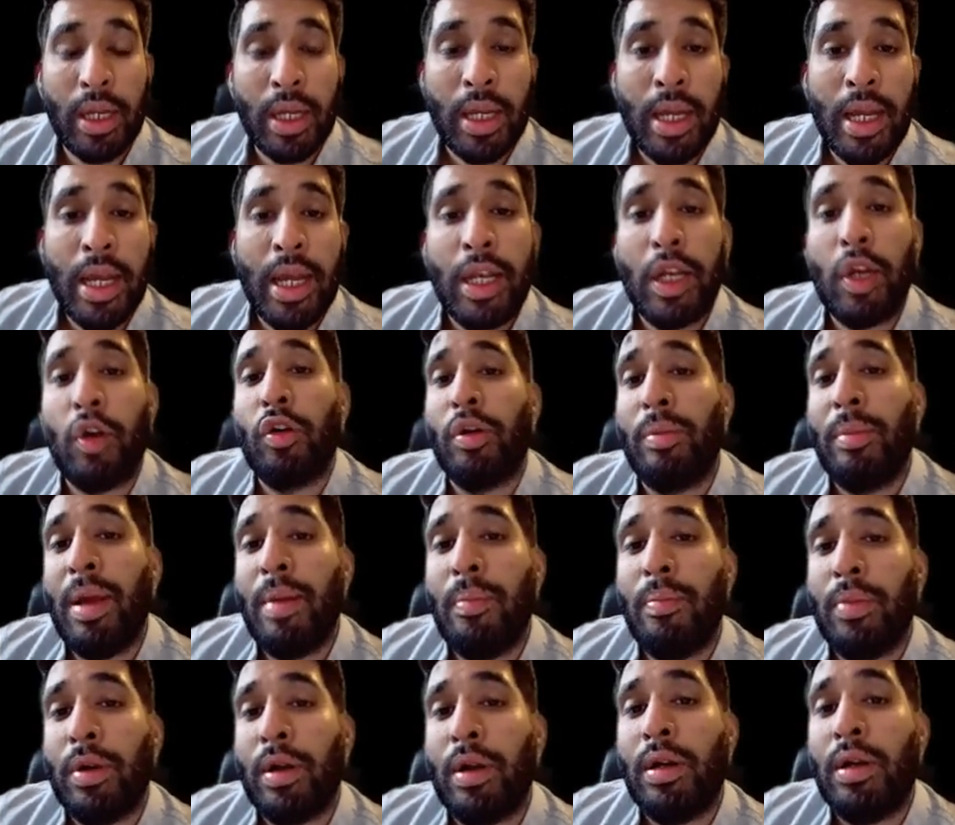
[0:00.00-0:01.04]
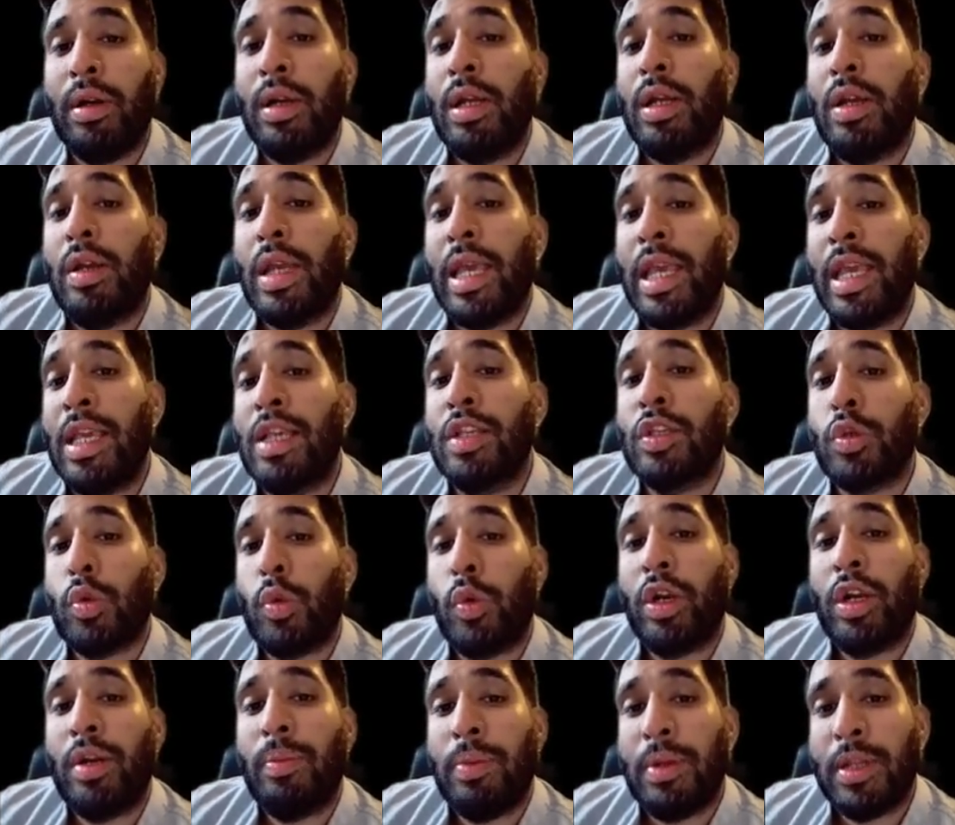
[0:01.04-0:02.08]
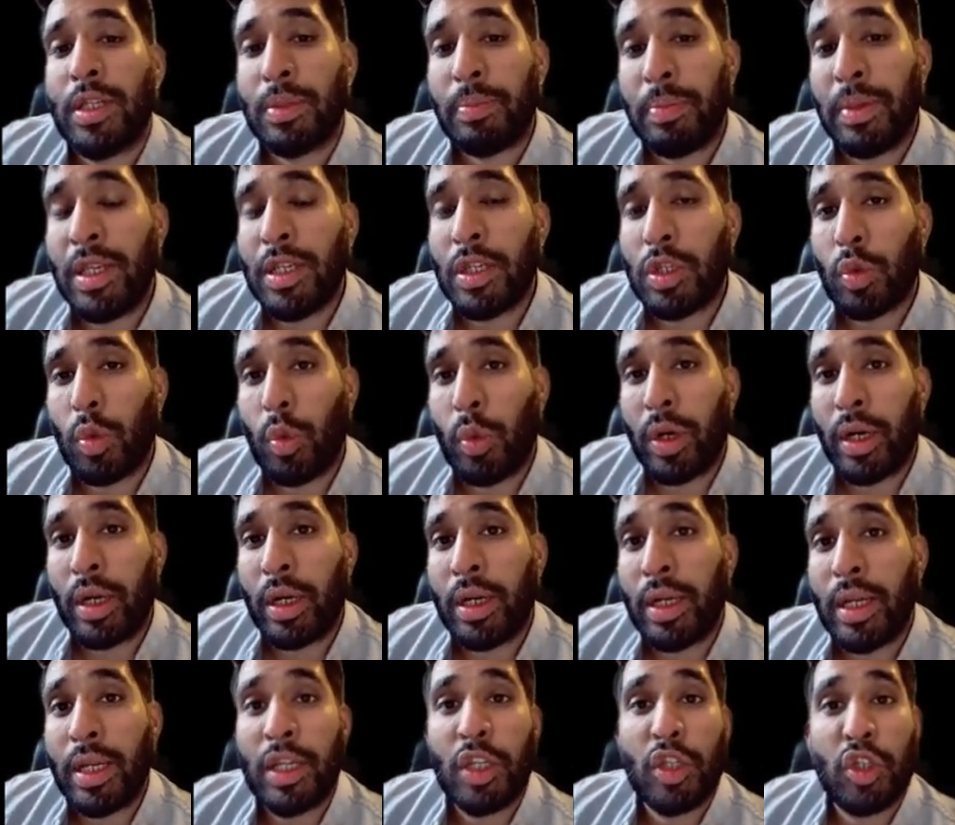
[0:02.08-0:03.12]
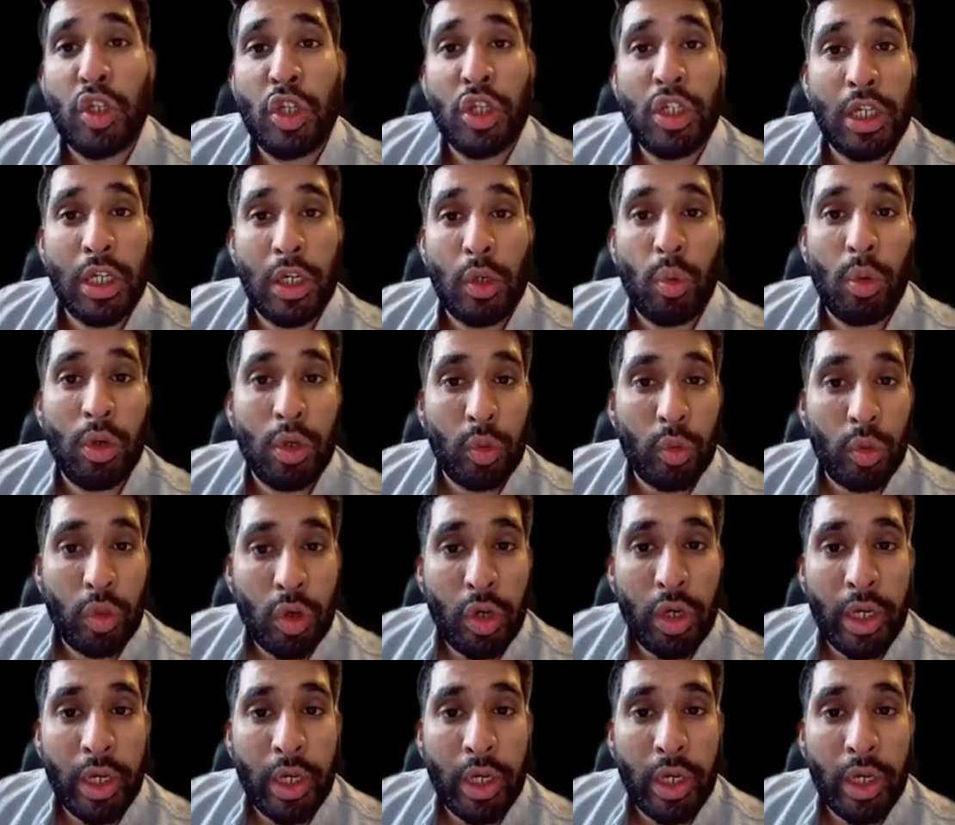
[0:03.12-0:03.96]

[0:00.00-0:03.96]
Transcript: Now remember, a squared plus b squared is just equal to 3.